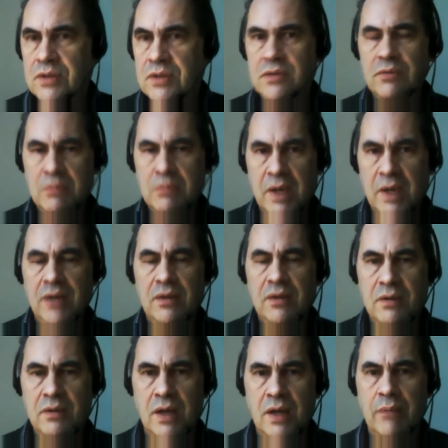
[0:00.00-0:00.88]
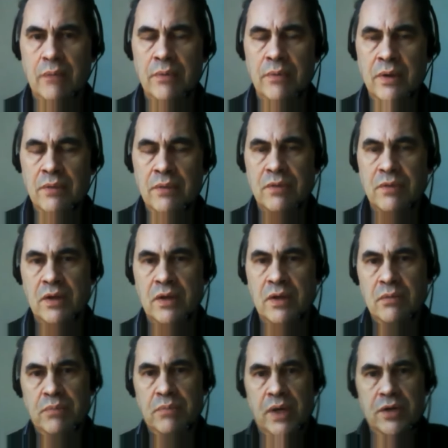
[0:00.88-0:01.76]
reminding them that
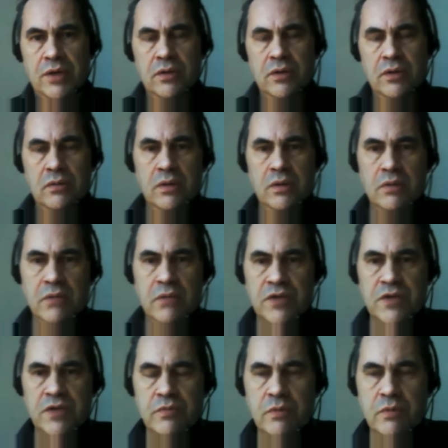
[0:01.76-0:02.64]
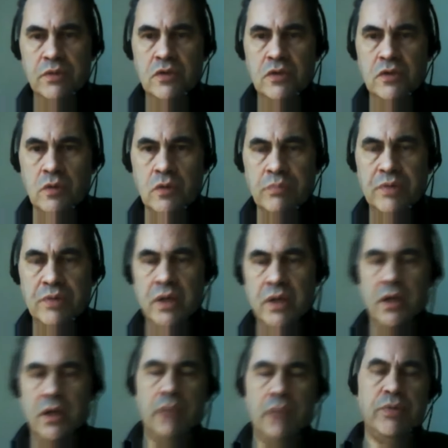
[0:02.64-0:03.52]
by doing the mesmer dystopia
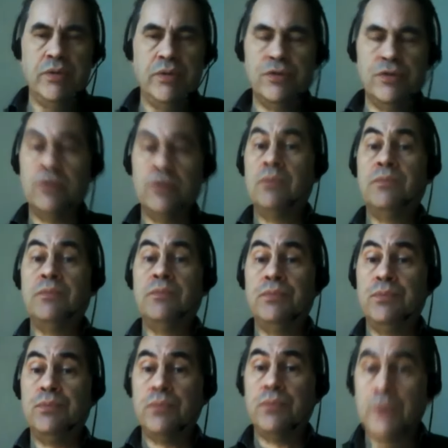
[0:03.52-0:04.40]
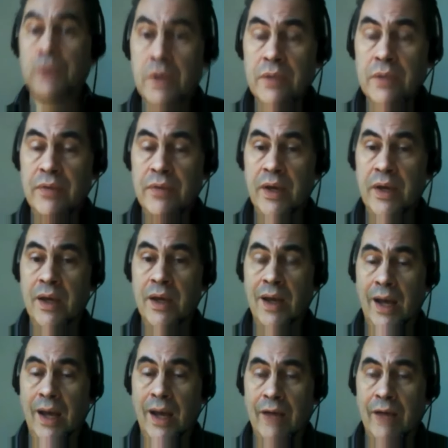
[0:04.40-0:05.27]
approach, they
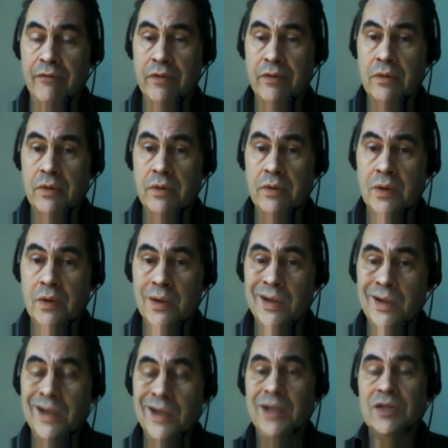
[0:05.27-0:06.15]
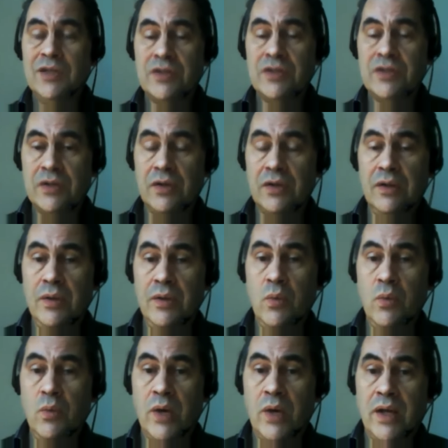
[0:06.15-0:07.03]
have suddenly
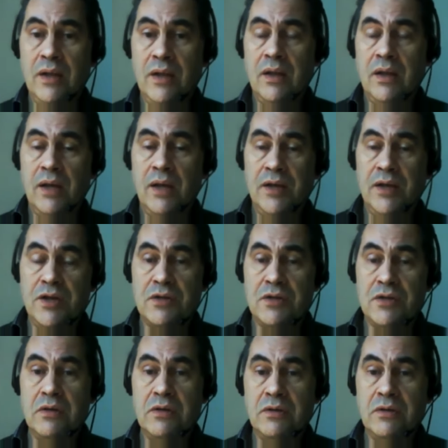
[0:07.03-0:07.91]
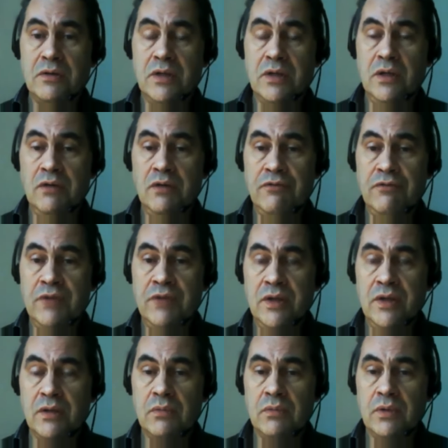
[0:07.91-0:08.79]
one additional degree of
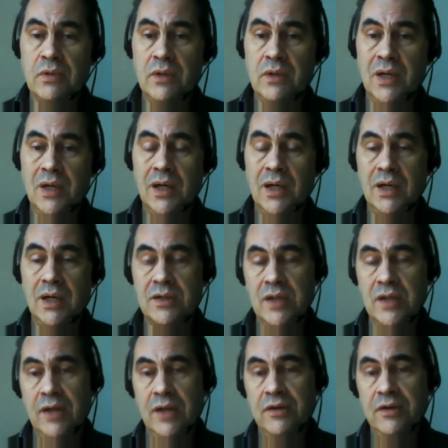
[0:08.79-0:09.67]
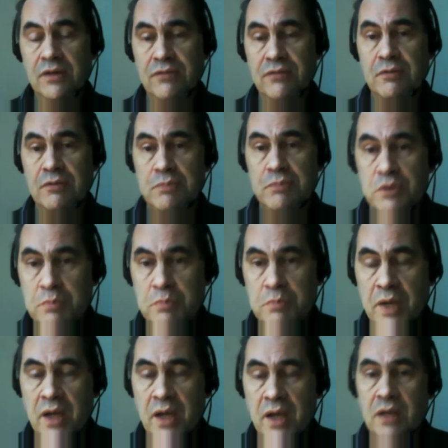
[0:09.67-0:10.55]
freedom, a, mm-hmm. a slightly different
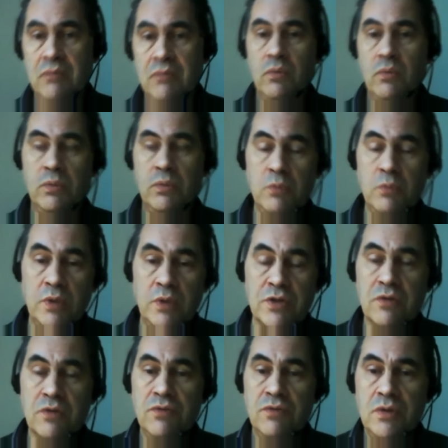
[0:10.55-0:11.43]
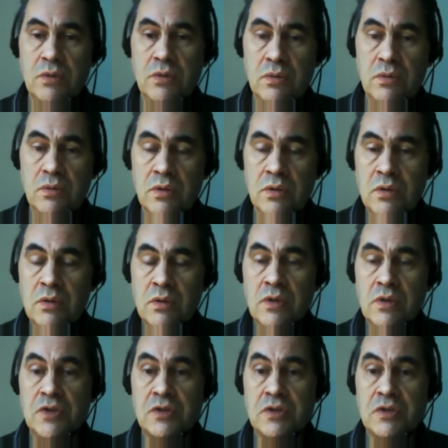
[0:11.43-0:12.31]
perspective with which to view
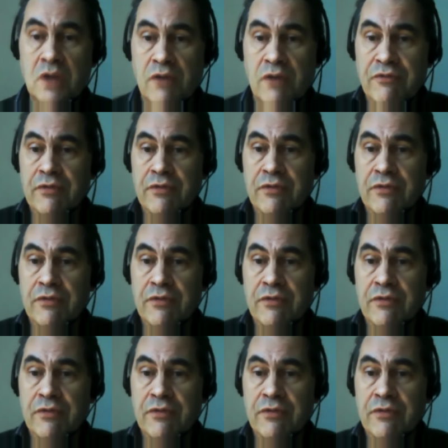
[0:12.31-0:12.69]
stuff.